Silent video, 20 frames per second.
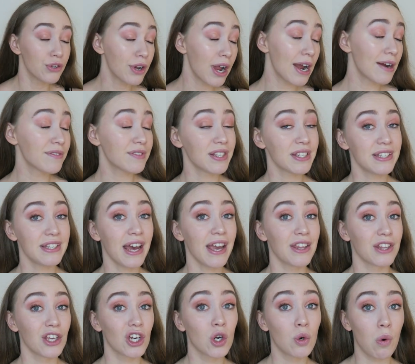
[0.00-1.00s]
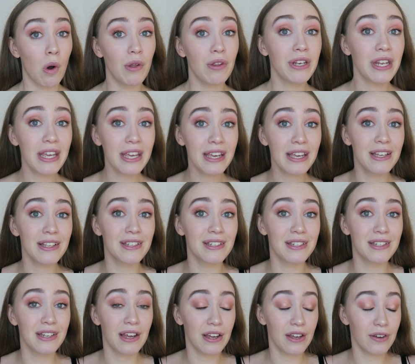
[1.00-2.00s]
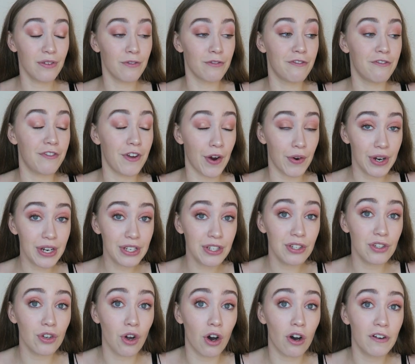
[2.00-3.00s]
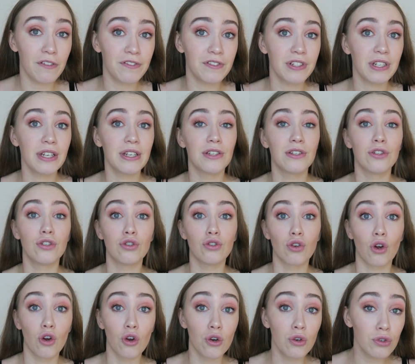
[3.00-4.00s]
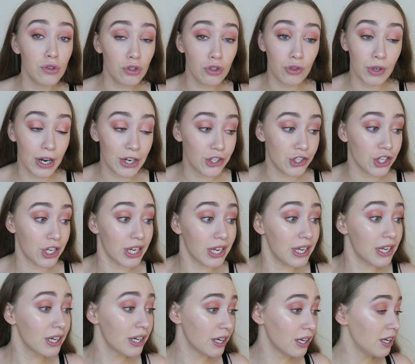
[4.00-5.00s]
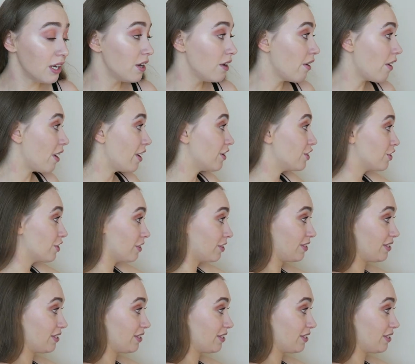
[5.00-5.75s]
do have to say the quality is very soft, it's so stretchy, I